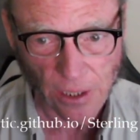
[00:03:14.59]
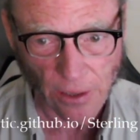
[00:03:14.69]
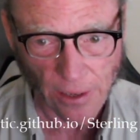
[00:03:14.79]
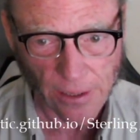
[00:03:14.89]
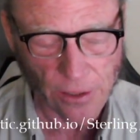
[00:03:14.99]

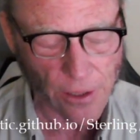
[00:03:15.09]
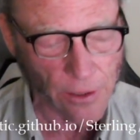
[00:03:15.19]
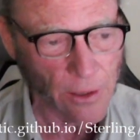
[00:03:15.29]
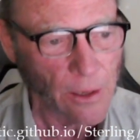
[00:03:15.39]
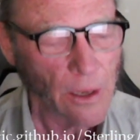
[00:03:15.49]
I
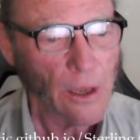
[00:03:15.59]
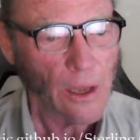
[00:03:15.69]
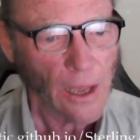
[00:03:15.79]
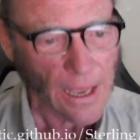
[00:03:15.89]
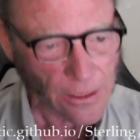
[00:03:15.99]
did,
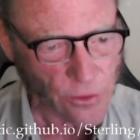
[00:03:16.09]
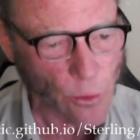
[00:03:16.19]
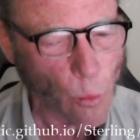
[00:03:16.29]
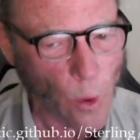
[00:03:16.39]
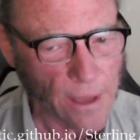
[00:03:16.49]
as the
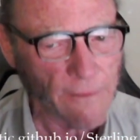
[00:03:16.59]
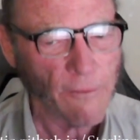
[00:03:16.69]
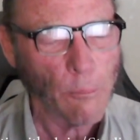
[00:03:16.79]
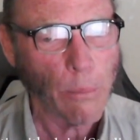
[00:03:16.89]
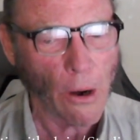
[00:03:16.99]

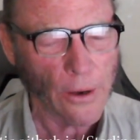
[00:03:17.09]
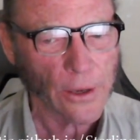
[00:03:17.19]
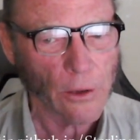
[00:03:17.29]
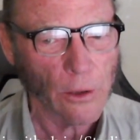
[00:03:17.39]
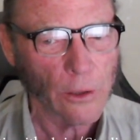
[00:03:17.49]

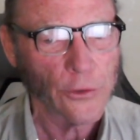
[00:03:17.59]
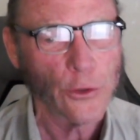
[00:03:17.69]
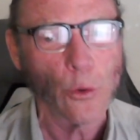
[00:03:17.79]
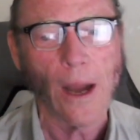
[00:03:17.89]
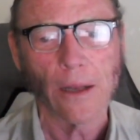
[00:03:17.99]
wave-particle
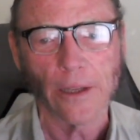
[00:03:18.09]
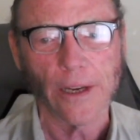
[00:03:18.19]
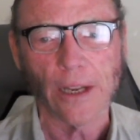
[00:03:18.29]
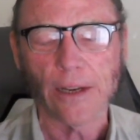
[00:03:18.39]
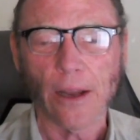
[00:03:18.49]

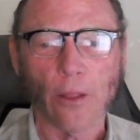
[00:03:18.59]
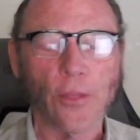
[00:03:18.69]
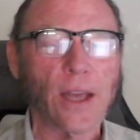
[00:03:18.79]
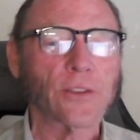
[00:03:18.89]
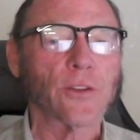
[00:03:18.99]
duality. Now
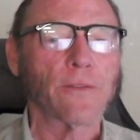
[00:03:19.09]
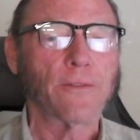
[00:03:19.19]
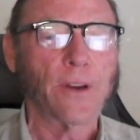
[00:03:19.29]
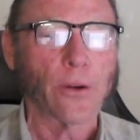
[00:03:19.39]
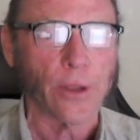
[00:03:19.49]
that's a
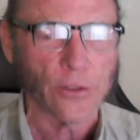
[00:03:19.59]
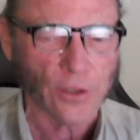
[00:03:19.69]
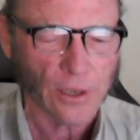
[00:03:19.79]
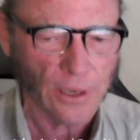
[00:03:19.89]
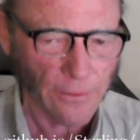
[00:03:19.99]
very
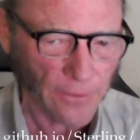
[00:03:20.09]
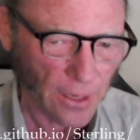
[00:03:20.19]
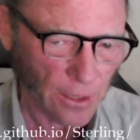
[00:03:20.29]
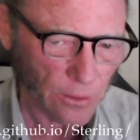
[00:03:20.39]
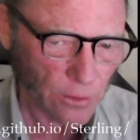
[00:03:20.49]

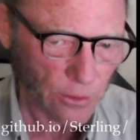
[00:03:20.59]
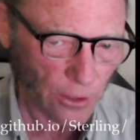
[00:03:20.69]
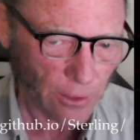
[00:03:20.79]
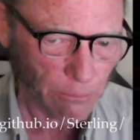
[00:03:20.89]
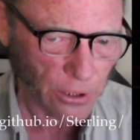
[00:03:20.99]
significant
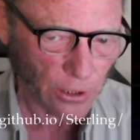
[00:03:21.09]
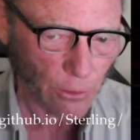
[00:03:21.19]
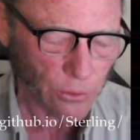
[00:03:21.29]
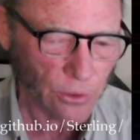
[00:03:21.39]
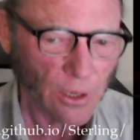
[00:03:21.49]
term to
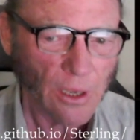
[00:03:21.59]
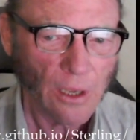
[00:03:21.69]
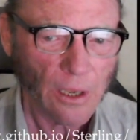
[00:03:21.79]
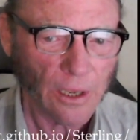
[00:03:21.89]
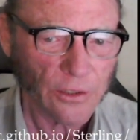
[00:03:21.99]
use,
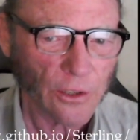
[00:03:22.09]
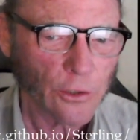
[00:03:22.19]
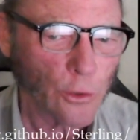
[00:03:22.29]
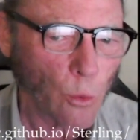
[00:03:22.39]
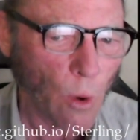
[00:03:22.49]
is a
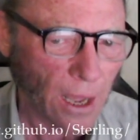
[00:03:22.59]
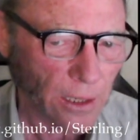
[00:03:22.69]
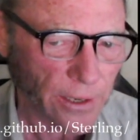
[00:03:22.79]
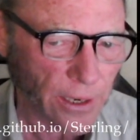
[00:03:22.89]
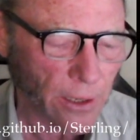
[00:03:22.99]

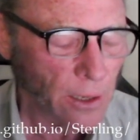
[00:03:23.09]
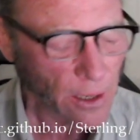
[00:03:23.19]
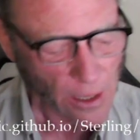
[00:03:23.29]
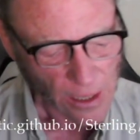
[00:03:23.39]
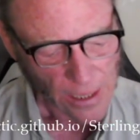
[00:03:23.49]
duality.
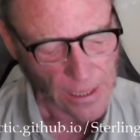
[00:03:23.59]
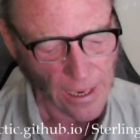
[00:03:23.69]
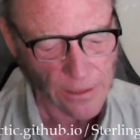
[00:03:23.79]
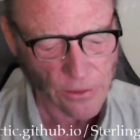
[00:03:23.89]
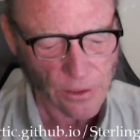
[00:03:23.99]
It
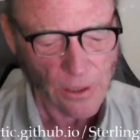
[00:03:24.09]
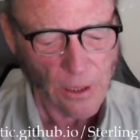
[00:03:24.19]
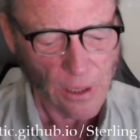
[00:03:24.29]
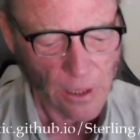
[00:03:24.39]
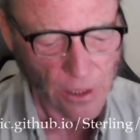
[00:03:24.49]
has
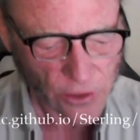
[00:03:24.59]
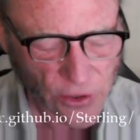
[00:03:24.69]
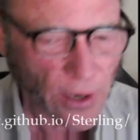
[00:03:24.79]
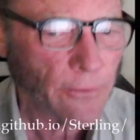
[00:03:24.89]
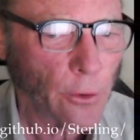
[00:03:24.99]

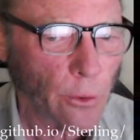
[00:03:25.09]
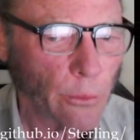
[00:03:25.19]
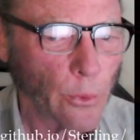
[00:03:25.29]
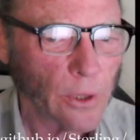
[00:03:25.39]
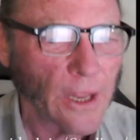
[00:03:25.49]
several
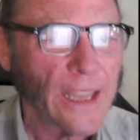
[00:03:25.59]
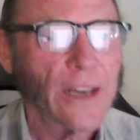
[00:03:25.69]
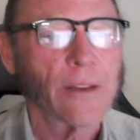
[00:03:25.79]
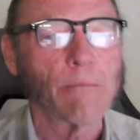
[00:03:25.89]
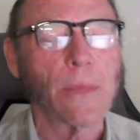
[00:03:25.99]

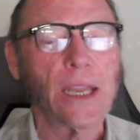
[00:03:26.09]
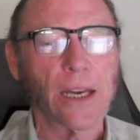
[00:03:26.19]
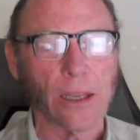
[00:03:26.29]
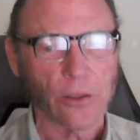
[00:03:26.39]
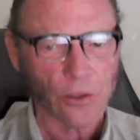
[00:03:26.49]
related
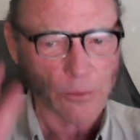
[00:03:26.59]
meanings